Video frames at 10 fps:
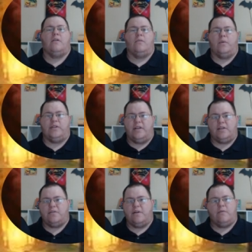With
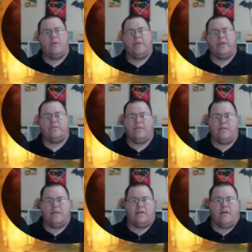Tezzeret, we're going to be controlling a
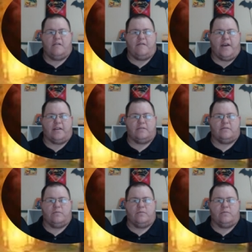lot of artifacts.